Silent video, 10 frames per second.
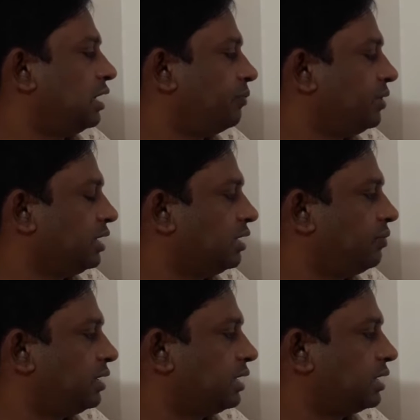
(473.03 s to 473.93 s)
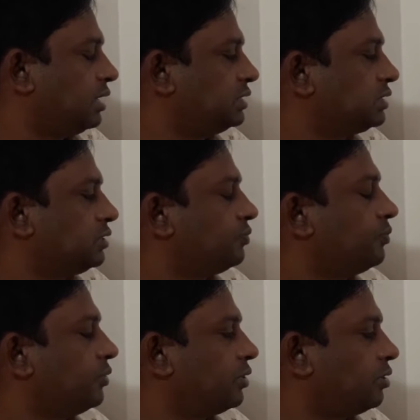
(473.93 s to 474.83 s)
be given at least
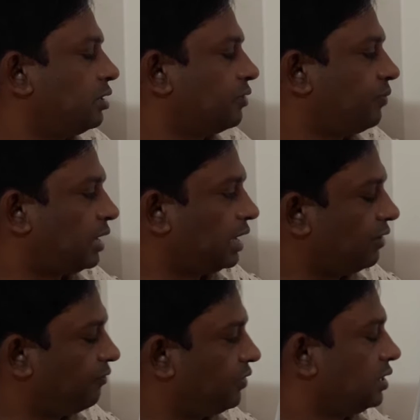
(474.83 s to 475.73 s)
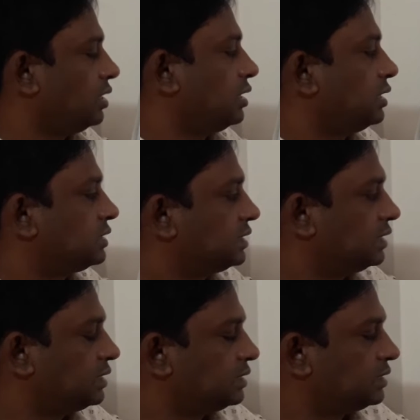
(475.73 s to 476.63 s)
4 or 5
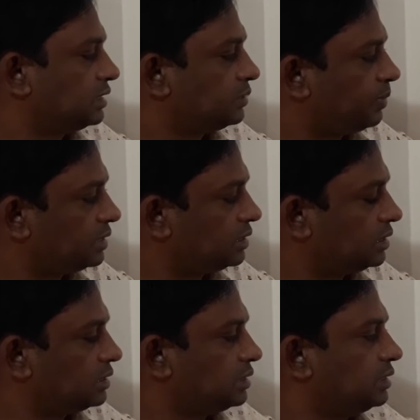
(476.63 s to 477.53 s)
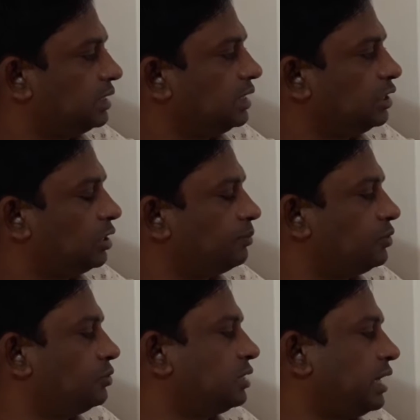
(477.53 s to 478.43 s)
sentences passage, then you have
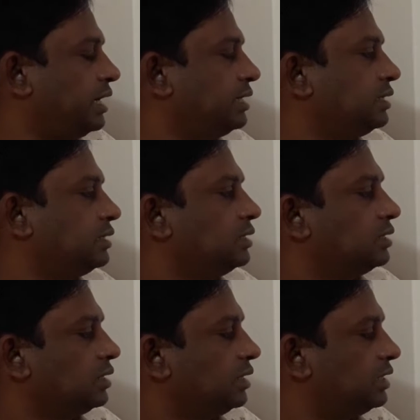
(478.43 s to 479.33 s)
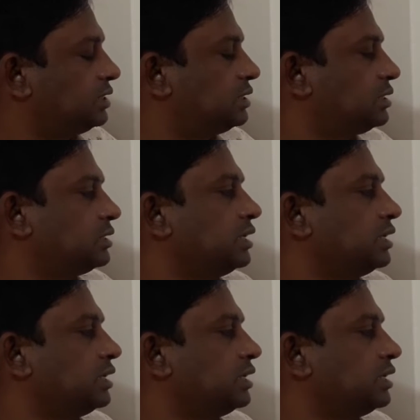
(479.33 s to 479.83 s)
to write its